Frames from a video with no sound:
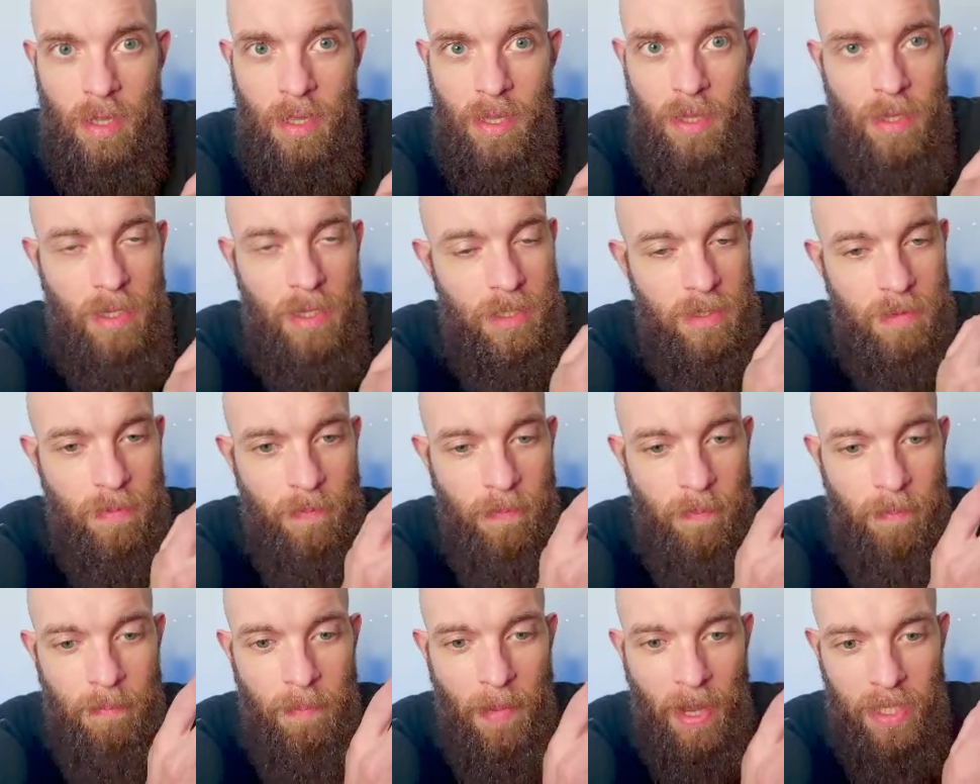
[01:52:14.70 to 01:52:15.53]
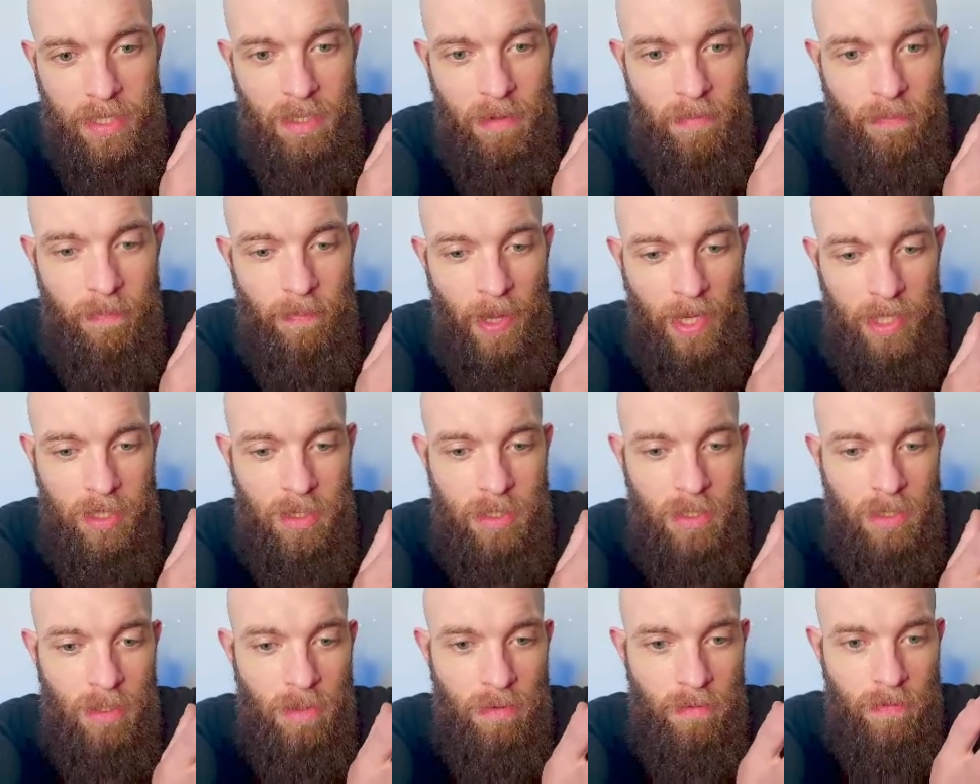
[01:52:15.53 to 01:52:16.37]
this massive
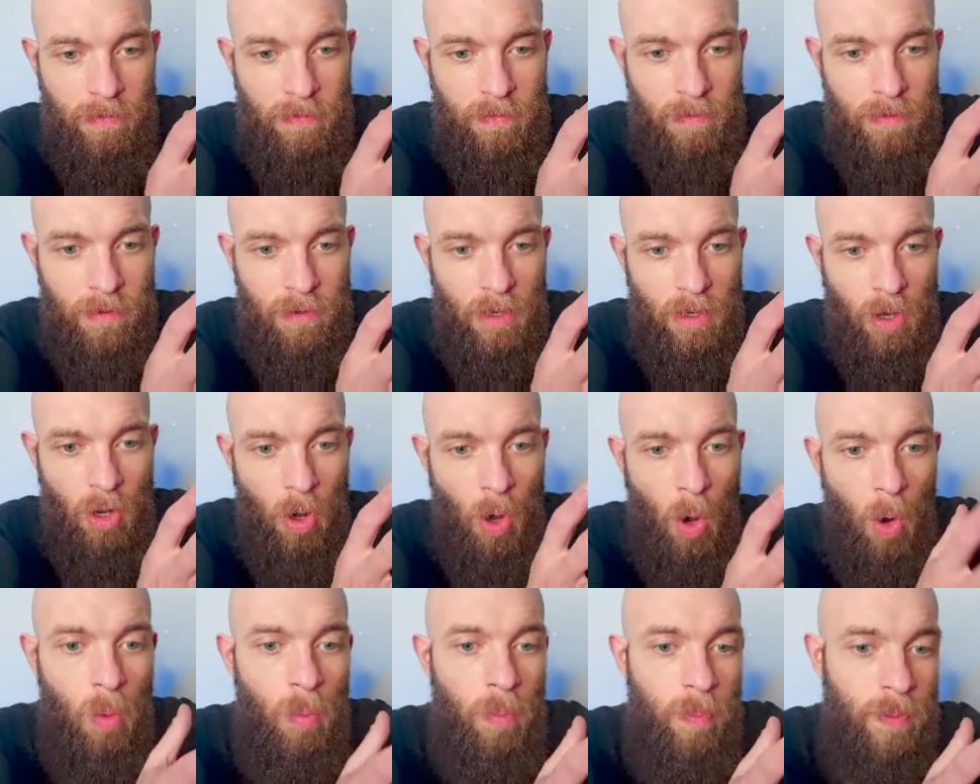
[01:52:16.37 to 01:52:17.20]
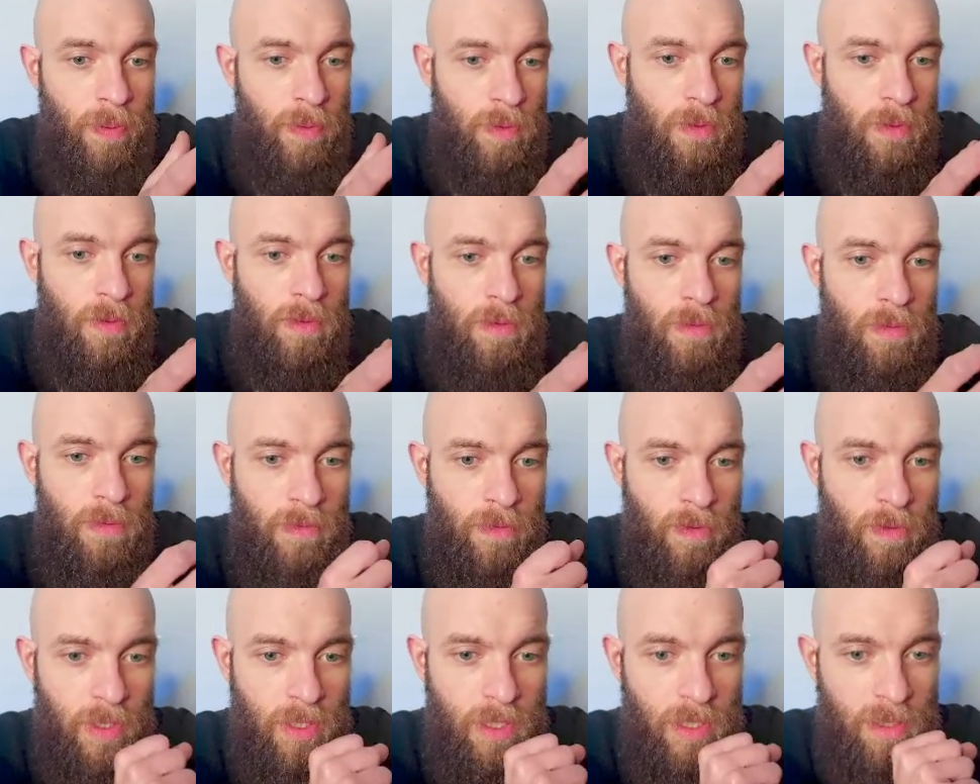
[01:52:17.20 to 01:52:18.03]
bastion of hope
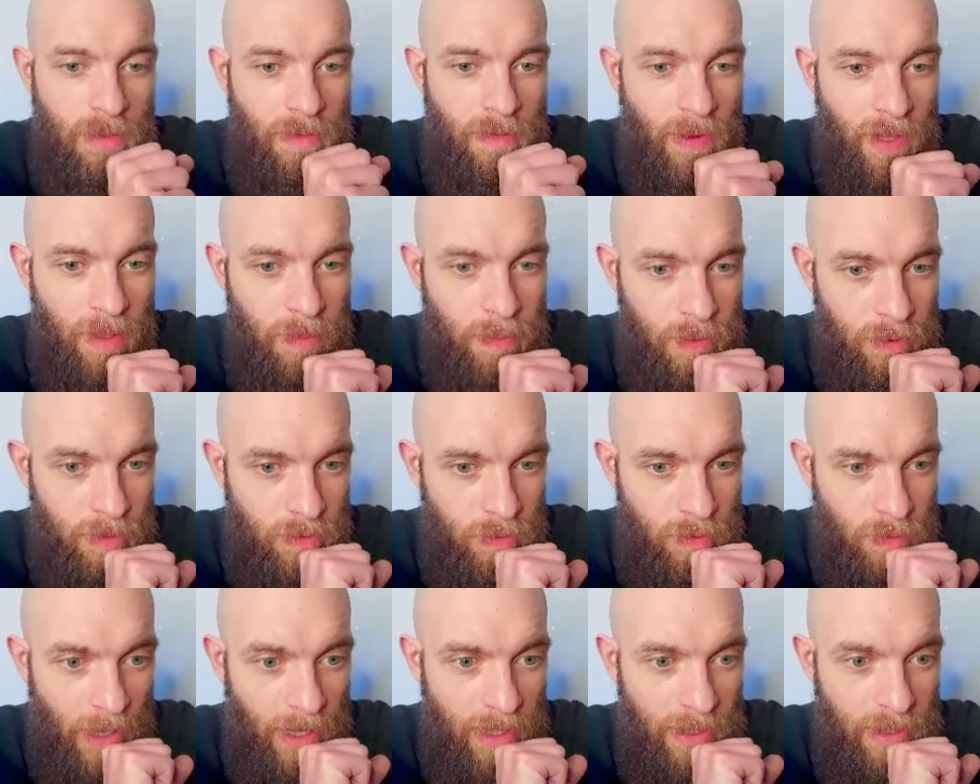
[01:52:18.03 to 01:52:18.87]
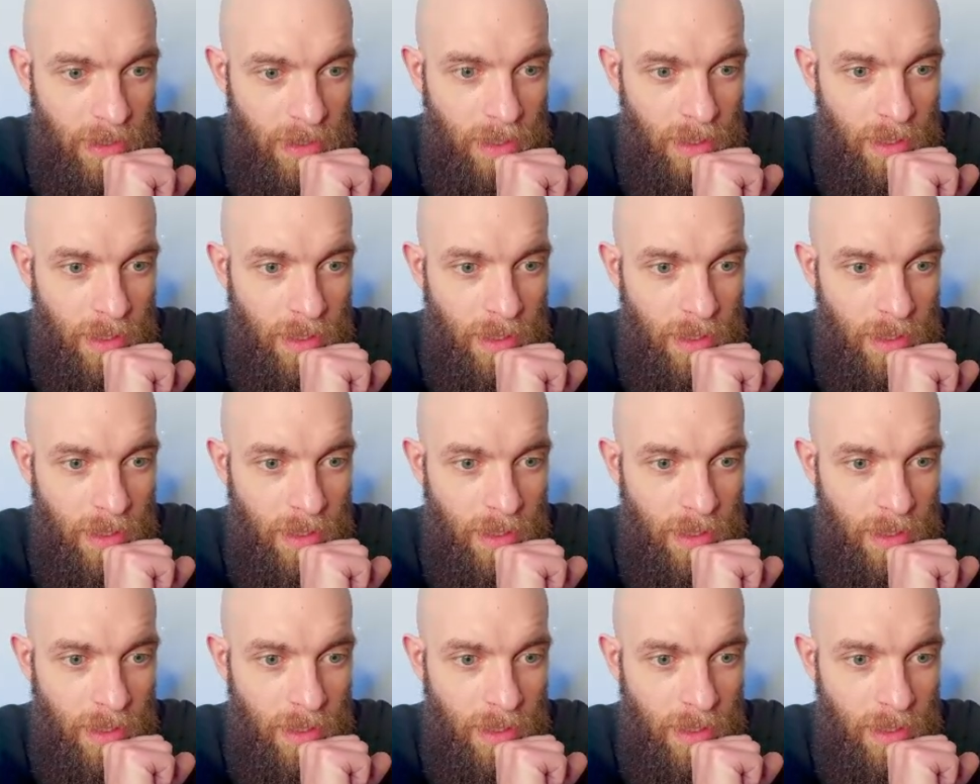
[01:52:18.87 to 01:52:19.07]
for indie developers, right?